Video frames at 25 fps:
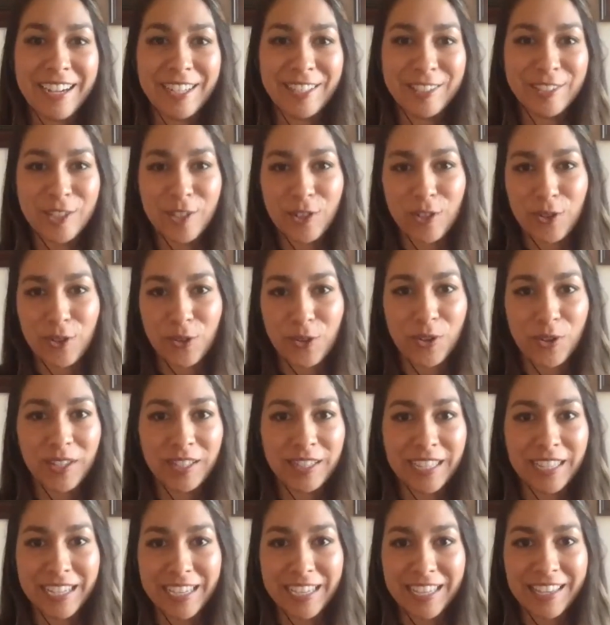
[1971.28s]
to
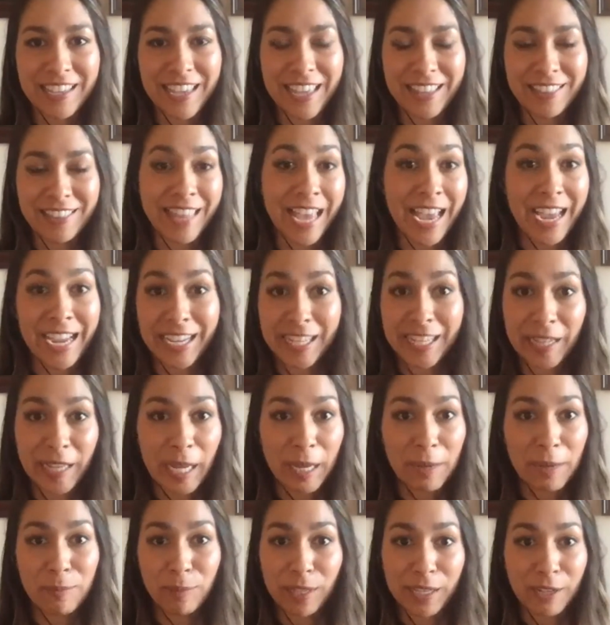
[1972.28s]
like get
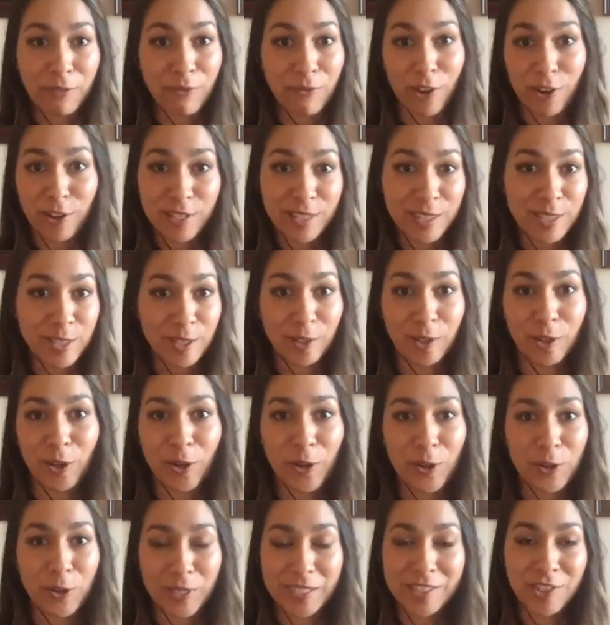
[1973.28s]
dial-up, like very
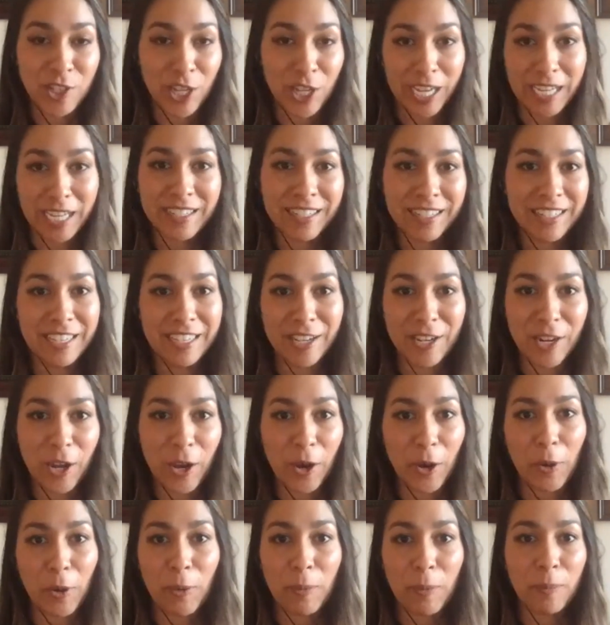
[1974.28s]
slow, and check, you
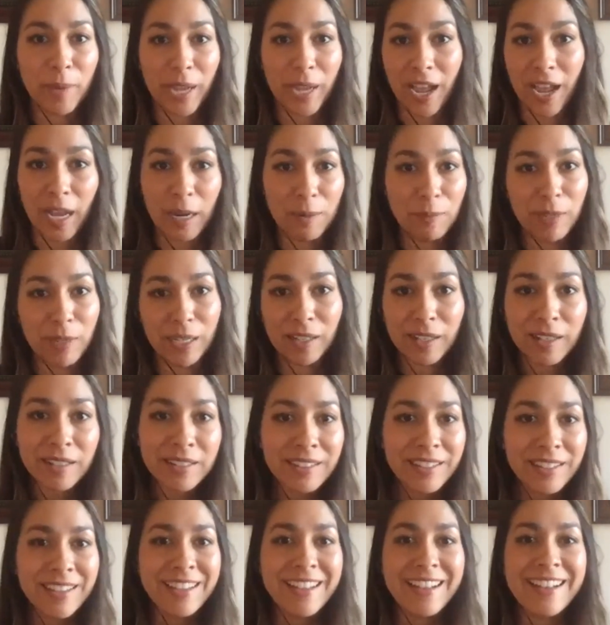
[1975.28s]
know, my Hotmail.
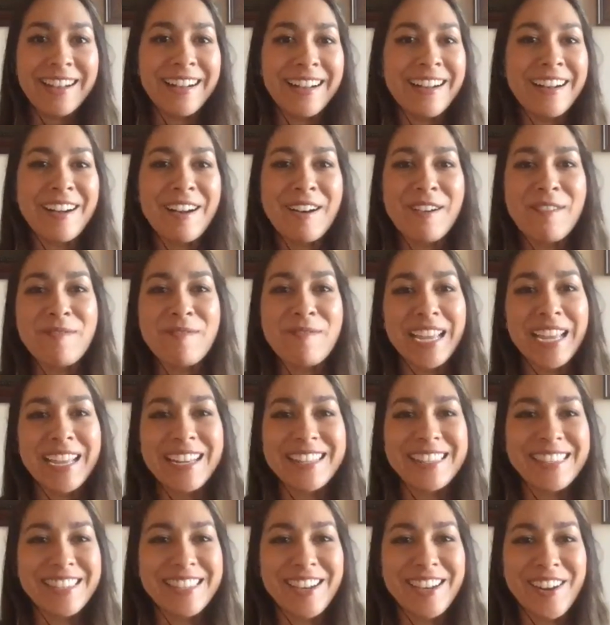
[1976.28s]

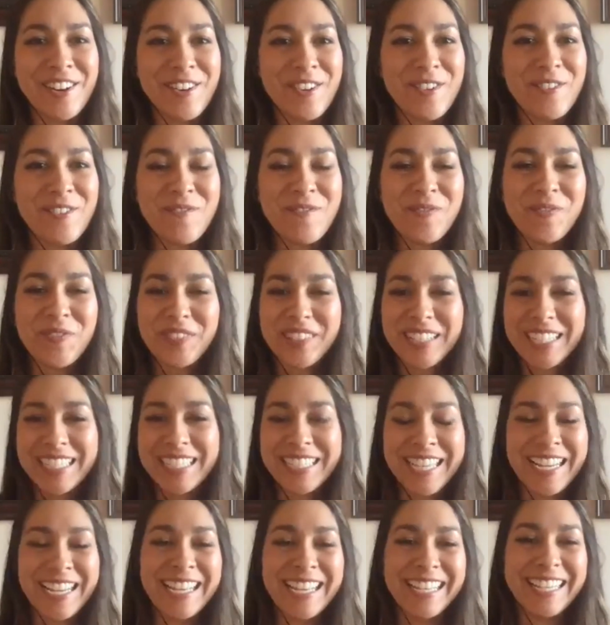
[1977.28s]
And so,
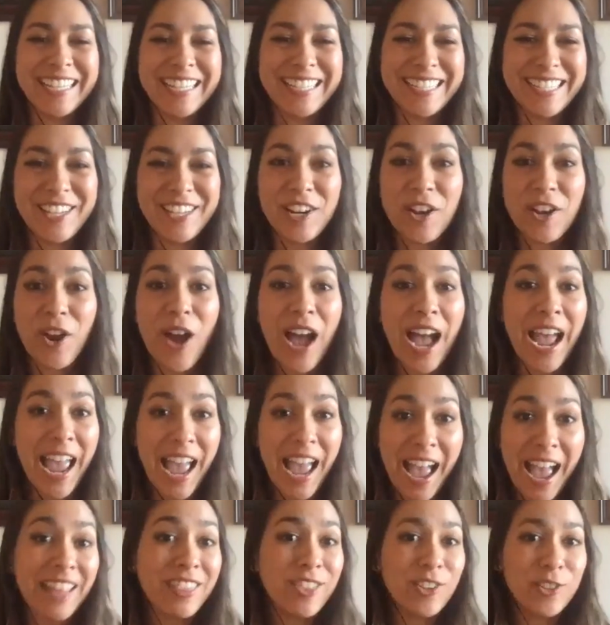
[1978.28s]
you know, I
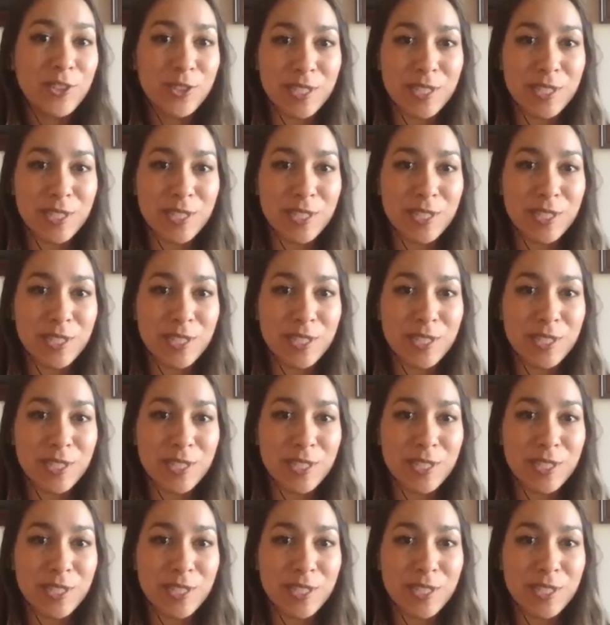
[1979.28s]
had the,